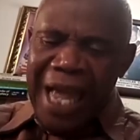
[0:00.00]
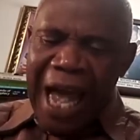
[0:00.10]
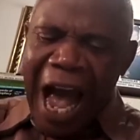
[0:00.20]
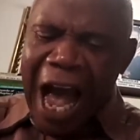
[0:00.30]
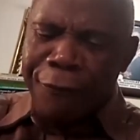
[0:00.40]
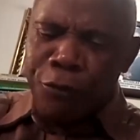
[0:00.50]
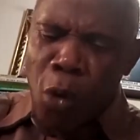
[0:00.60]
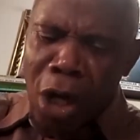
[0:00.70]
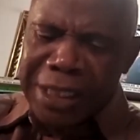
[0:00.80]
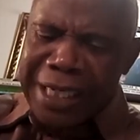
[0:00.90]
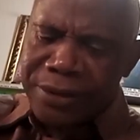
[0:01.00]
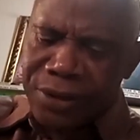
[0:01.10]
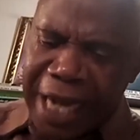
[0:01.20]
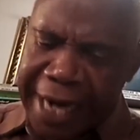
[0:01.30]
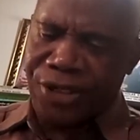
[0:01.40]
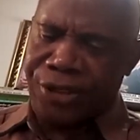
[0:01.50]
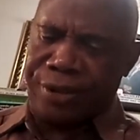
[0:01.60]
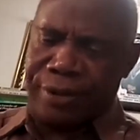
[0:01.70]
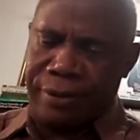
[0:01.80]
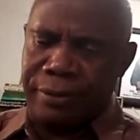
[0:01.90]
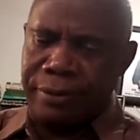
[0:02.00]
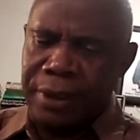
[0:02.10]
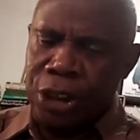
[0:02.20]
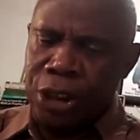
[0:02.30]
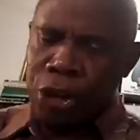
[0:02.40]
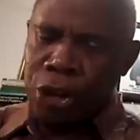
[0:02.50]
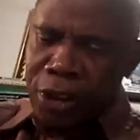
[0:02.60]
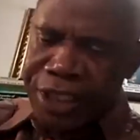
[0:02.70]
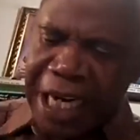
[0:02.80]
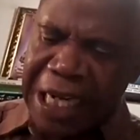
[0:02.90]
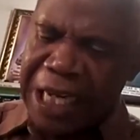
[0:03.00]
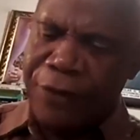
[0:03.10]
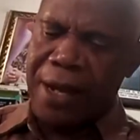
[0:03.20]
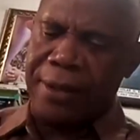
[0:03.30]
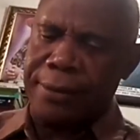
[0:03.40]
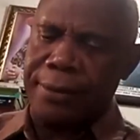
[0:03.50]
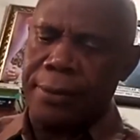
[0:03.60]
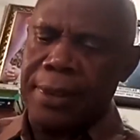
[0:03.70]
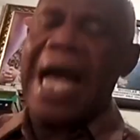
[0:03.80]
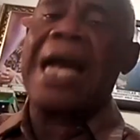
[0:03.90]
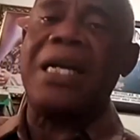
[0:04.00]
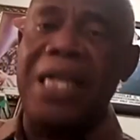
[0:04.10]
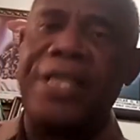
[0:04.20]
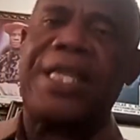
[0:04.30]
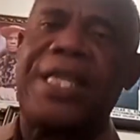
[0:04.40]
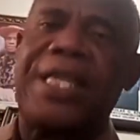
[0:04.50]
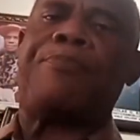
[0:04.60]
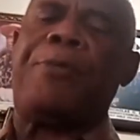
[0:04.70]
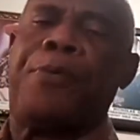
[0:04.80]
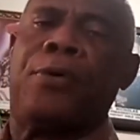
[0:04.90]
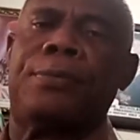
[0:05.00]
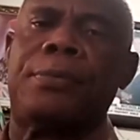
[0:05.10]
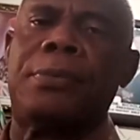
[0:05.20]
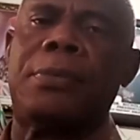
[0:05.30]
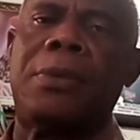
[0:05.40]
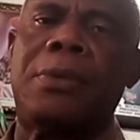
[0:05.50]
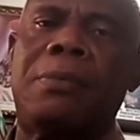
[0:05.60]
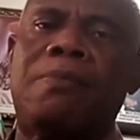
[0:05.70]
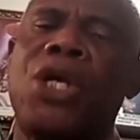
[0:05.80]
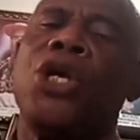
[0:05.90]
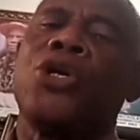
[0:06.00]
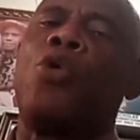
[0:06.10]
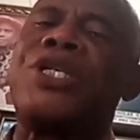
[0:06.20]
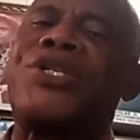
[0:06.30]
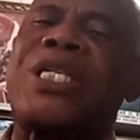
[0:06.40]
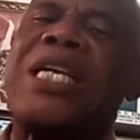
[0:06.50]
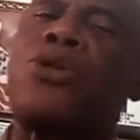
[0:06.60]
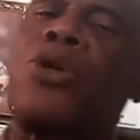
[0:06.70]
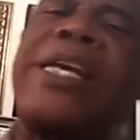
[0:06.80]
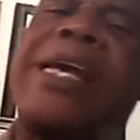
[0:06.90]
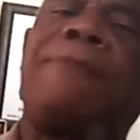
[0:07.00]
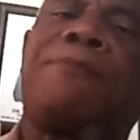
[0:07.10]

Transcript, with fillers: have what it takes to deliver and lead the people. You know, we see today